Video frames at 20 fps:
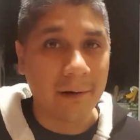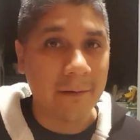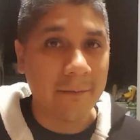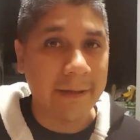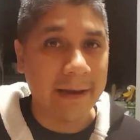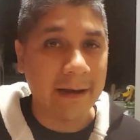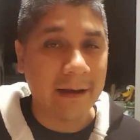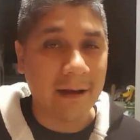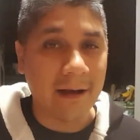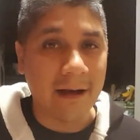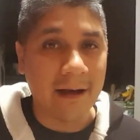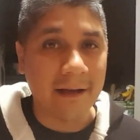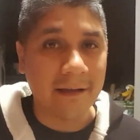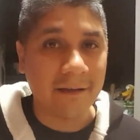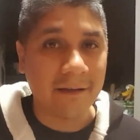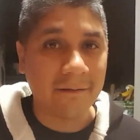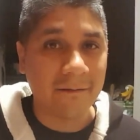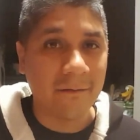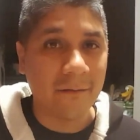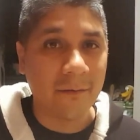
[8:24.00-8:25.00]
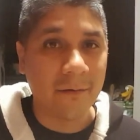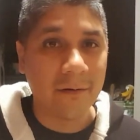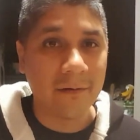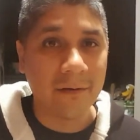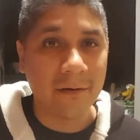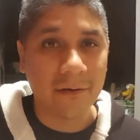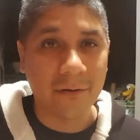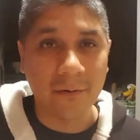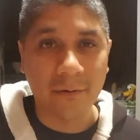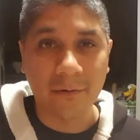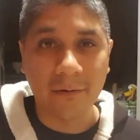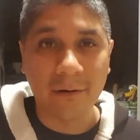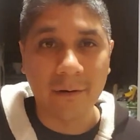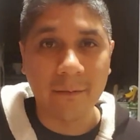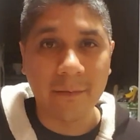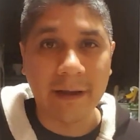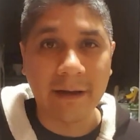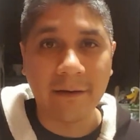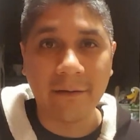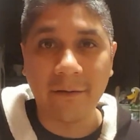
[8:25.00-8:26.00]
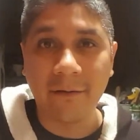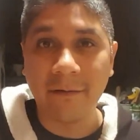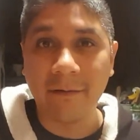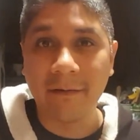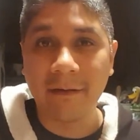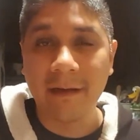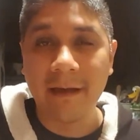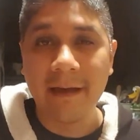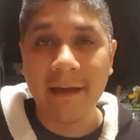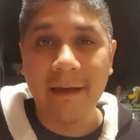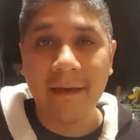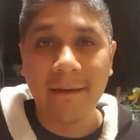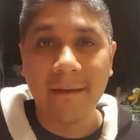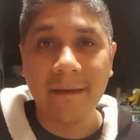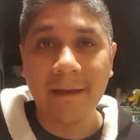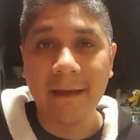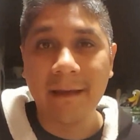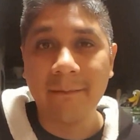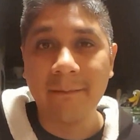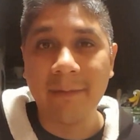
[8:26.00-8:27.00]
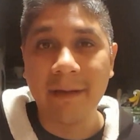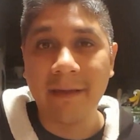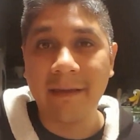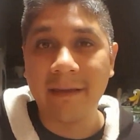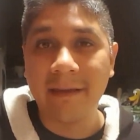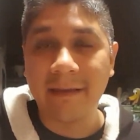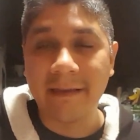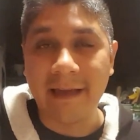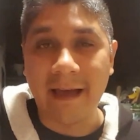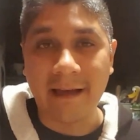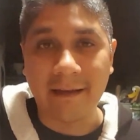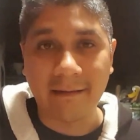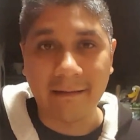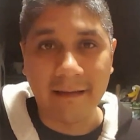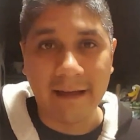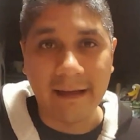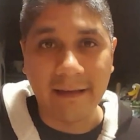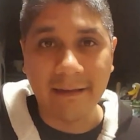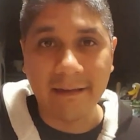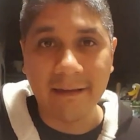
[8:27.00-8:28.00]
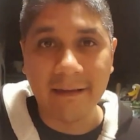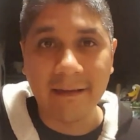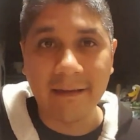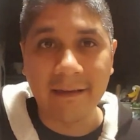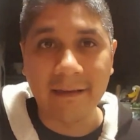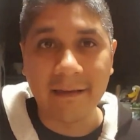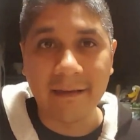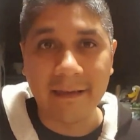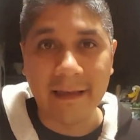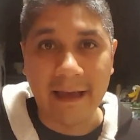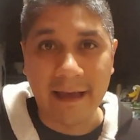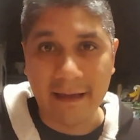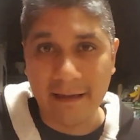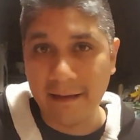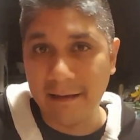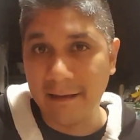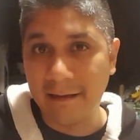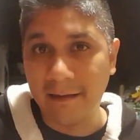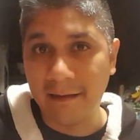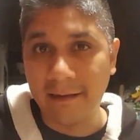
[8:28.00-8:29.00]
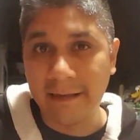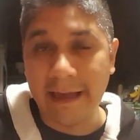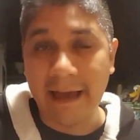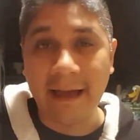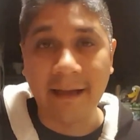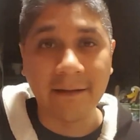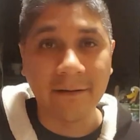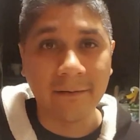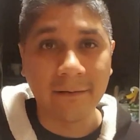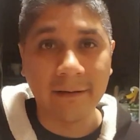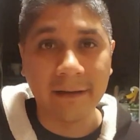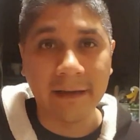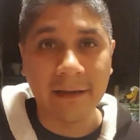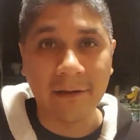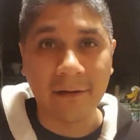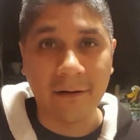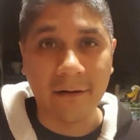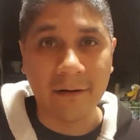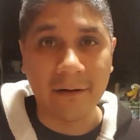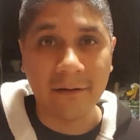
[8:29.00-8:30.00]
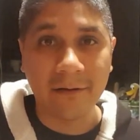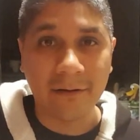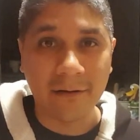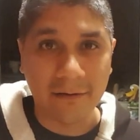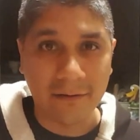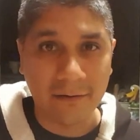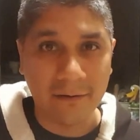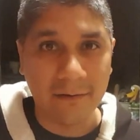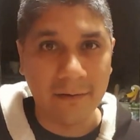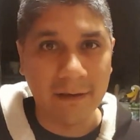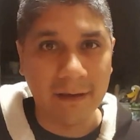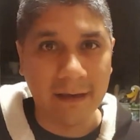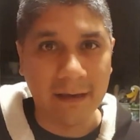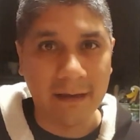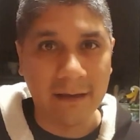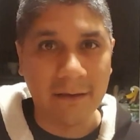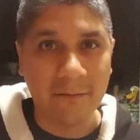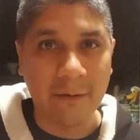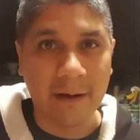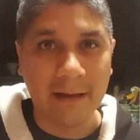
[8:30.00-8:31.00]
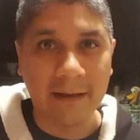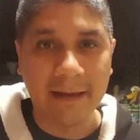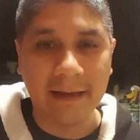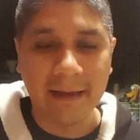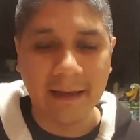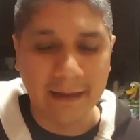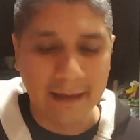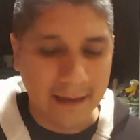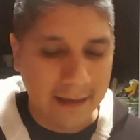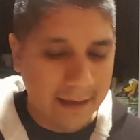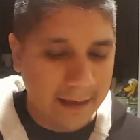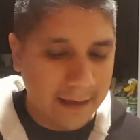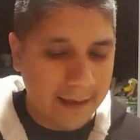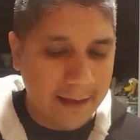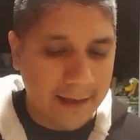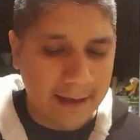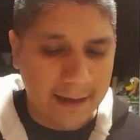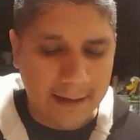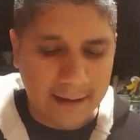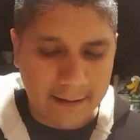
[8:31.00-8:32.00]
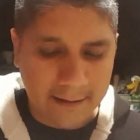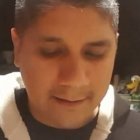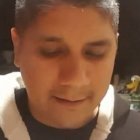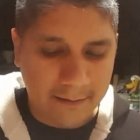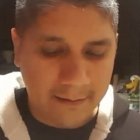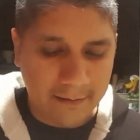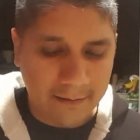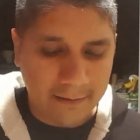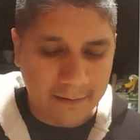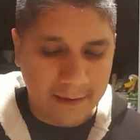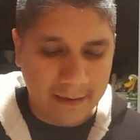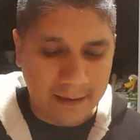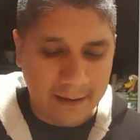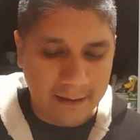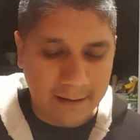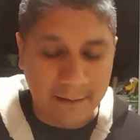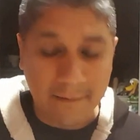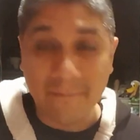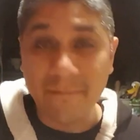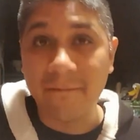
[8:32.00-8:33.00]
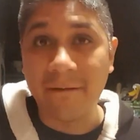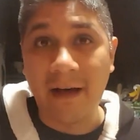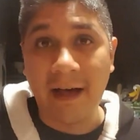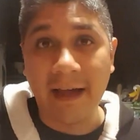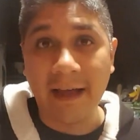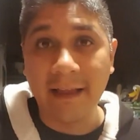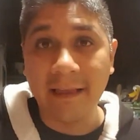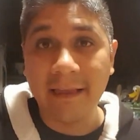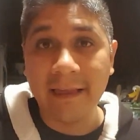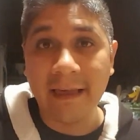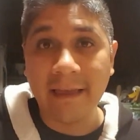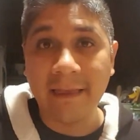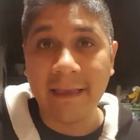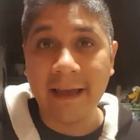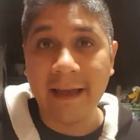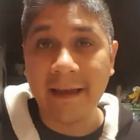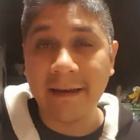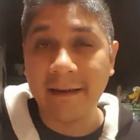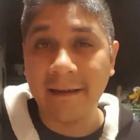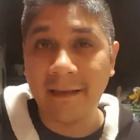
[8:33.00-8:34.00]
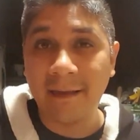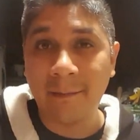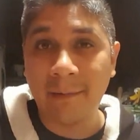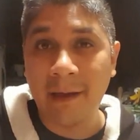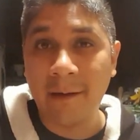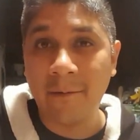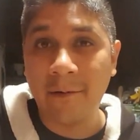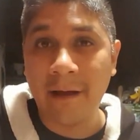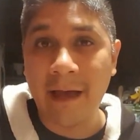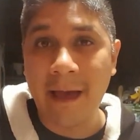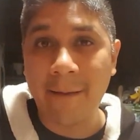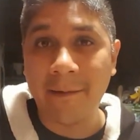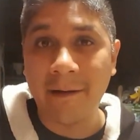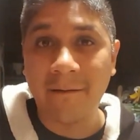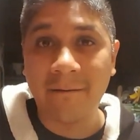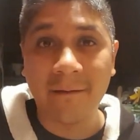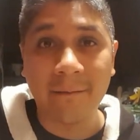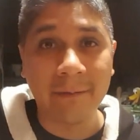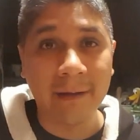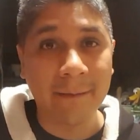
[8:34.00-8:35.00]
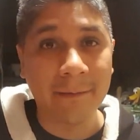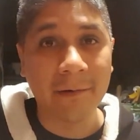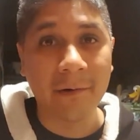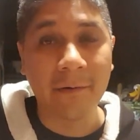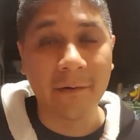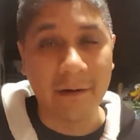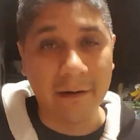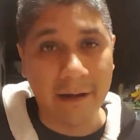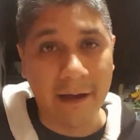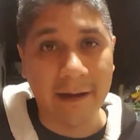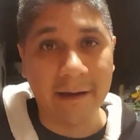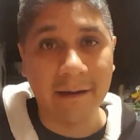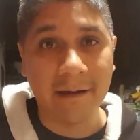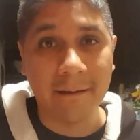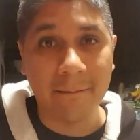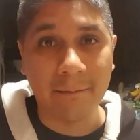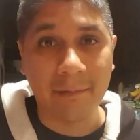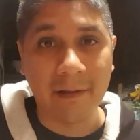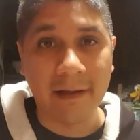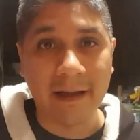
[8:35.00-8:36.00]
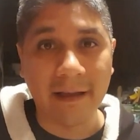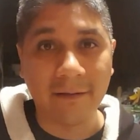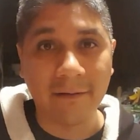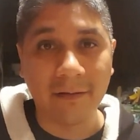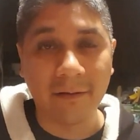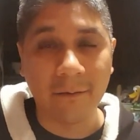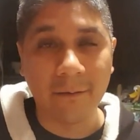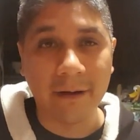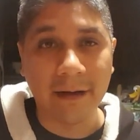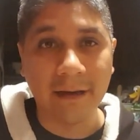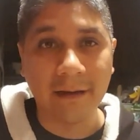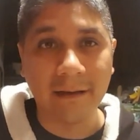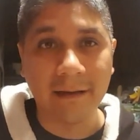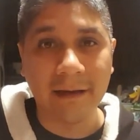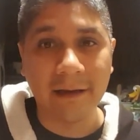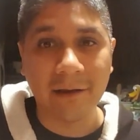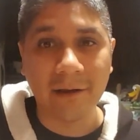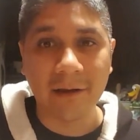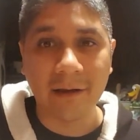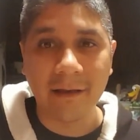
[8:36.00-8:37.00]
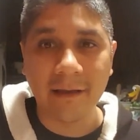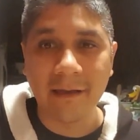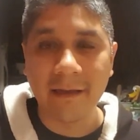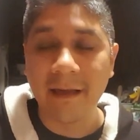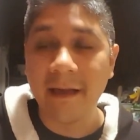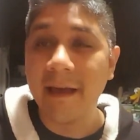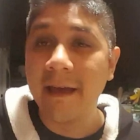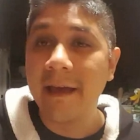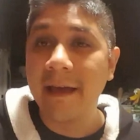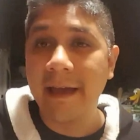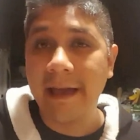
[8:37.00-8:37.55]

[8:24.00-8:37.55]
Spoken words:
permit cost for the short-term rentals, the business tax license that is annually charged to the dwelling, to the fines that they anticipate will happen from people who are not in compliance with the regulations,